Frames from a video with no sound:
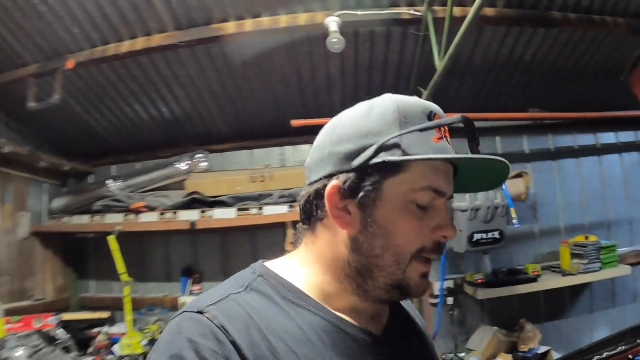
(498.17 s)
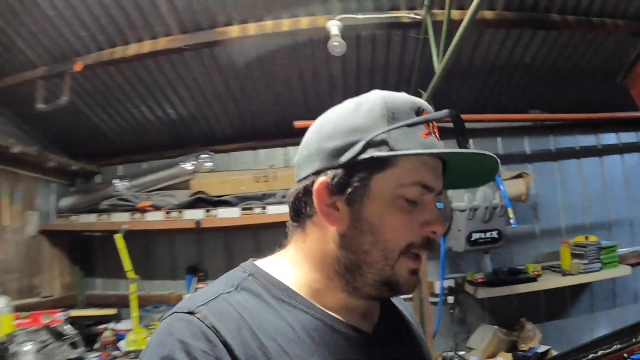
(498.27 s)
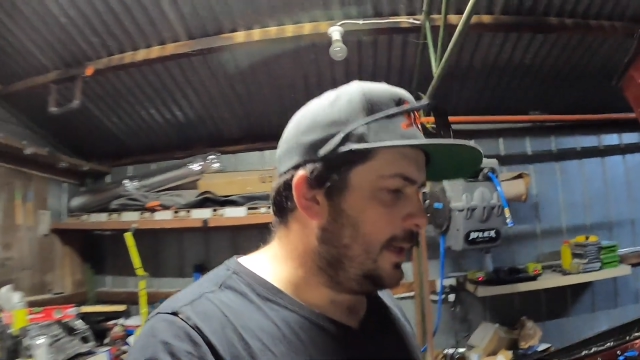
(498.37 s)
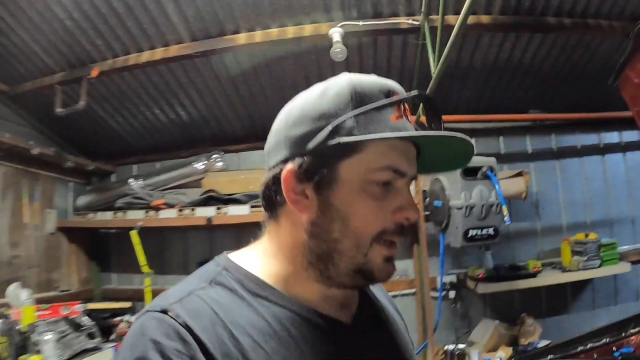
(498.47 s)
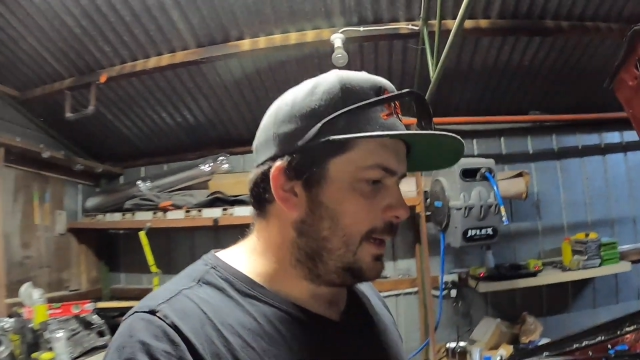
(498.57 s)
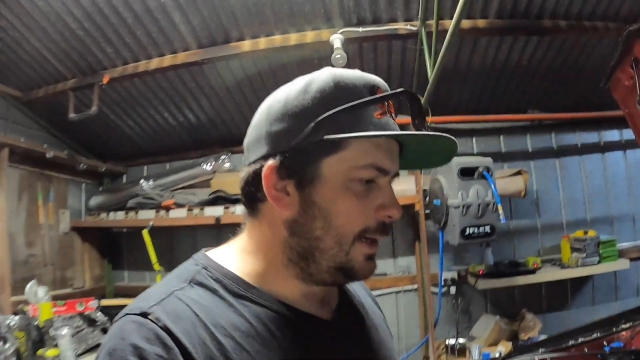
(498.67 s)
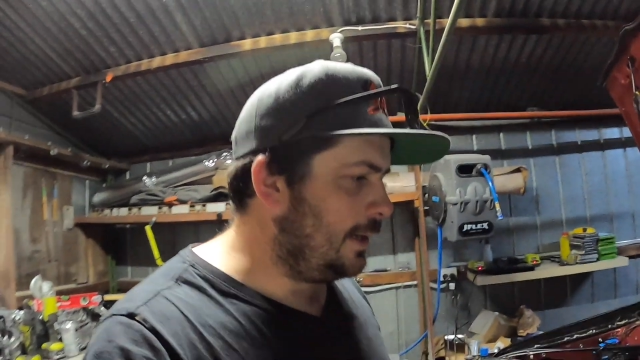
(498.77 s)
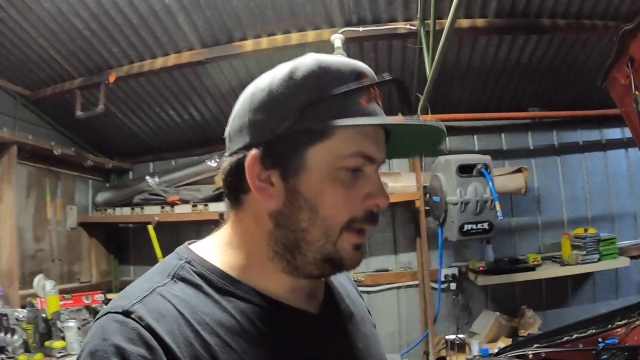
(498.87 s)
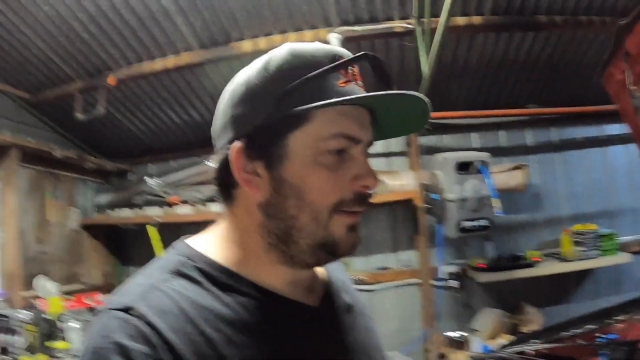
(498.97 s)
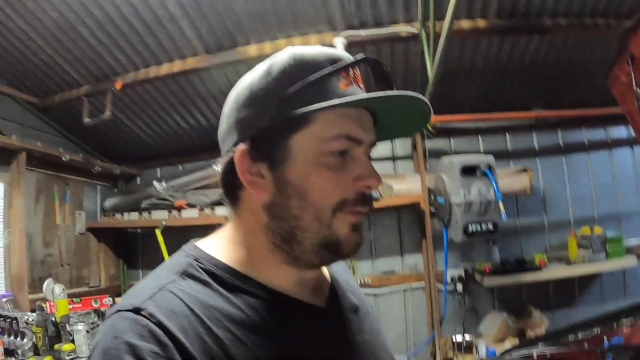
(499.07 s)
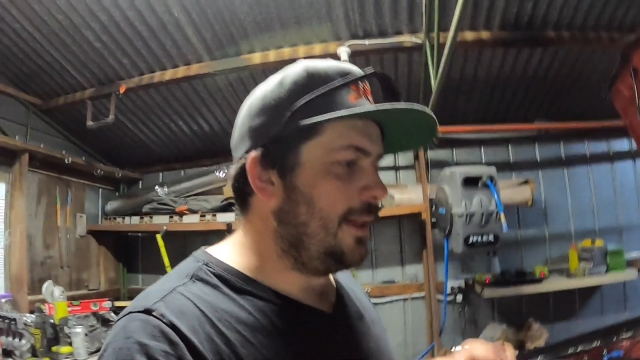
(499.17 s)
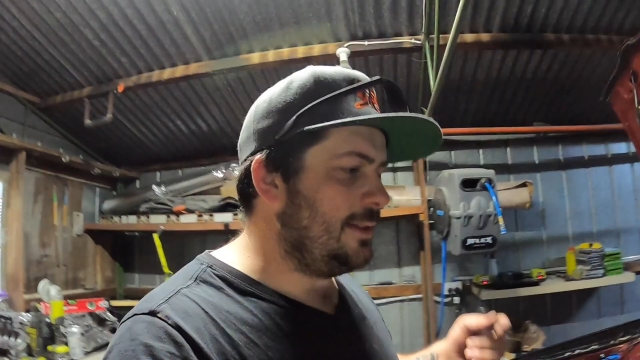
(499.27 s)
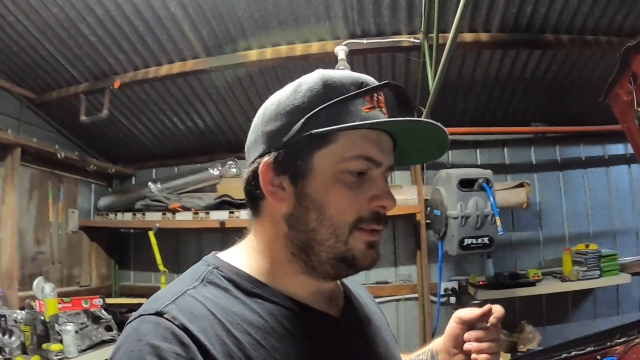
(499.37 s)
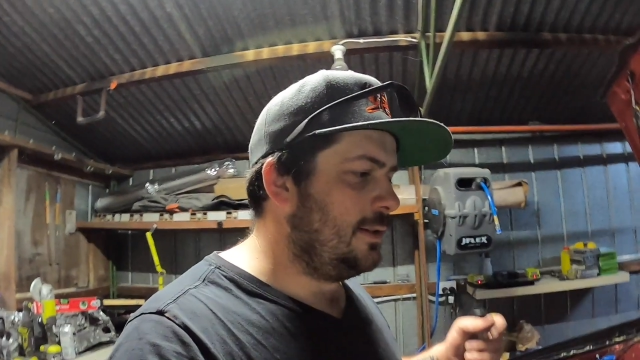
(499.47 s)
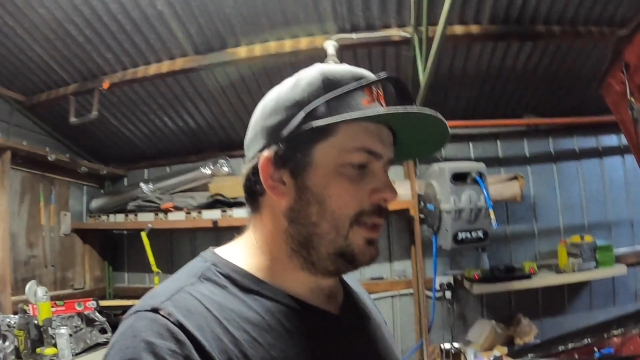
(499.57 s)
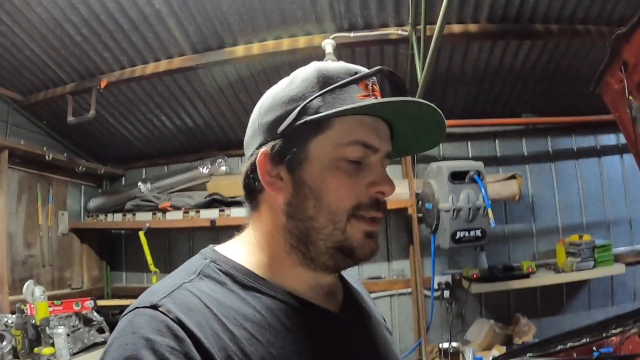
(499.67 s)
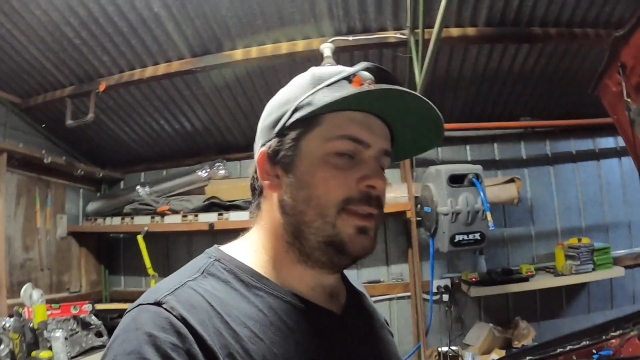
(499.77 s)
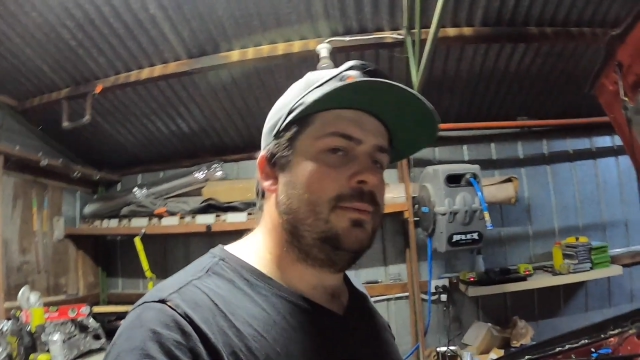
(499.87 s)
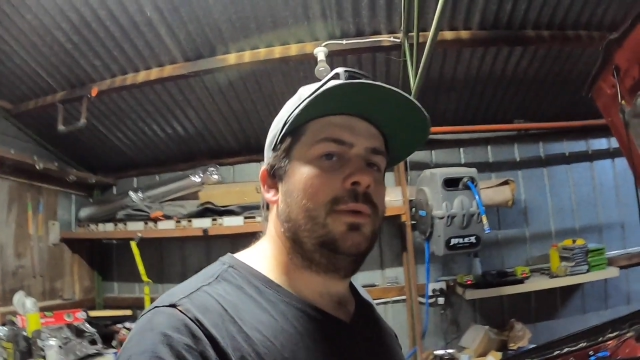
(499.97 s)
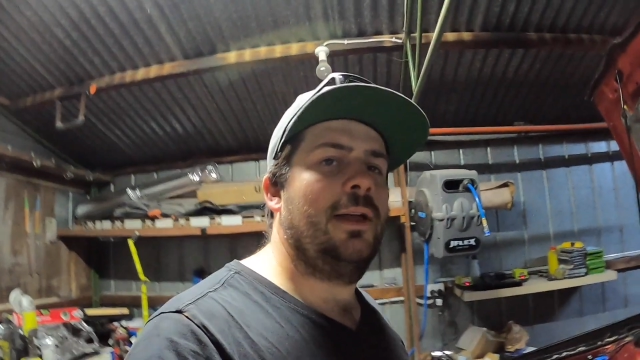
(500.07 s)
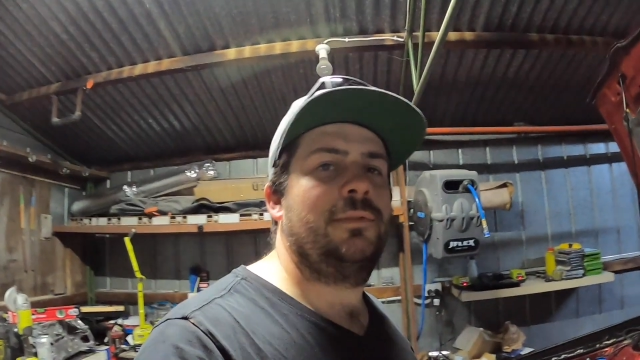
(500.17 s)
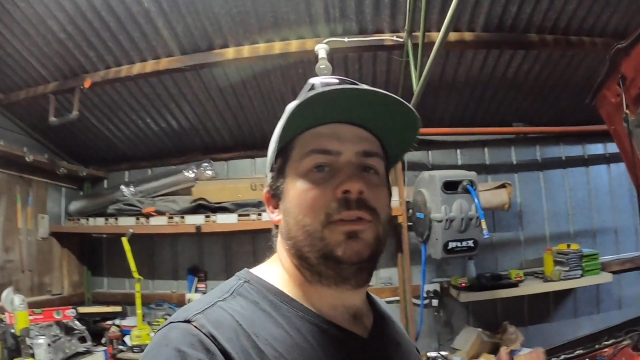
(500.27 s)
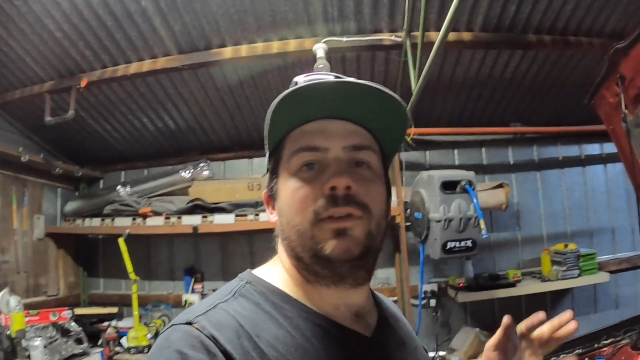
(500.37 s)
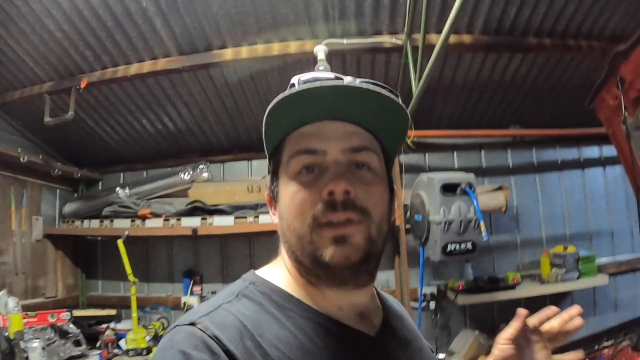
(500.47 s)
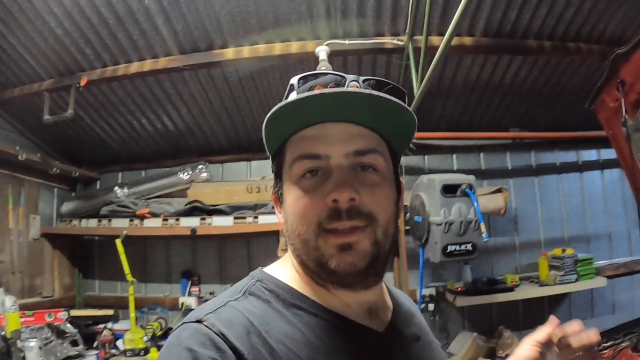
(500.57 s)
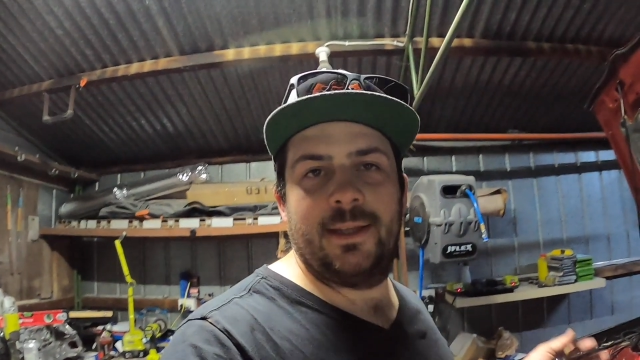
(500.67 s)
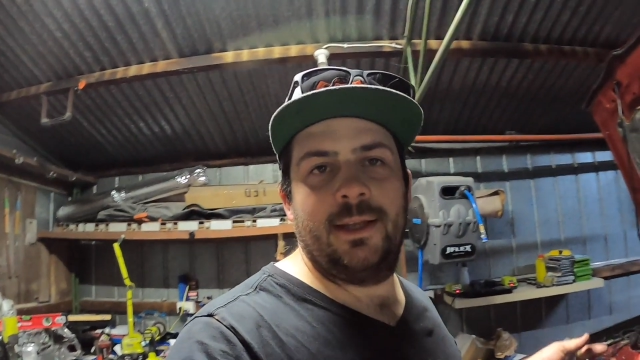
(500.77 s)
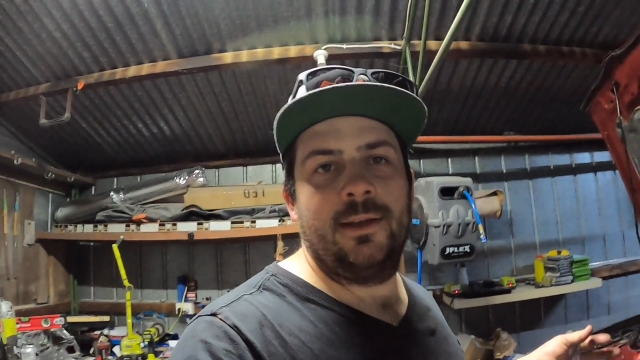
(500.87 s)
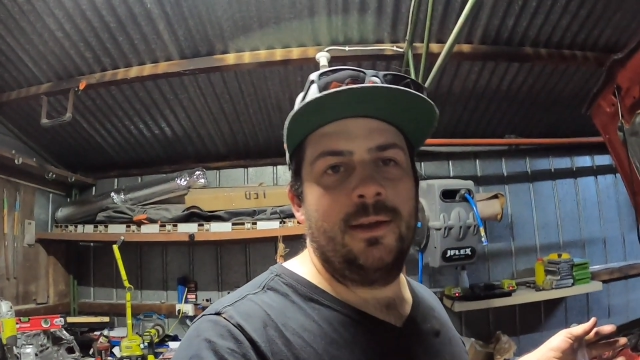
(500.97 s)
and if that's not it, then we'll have to look at the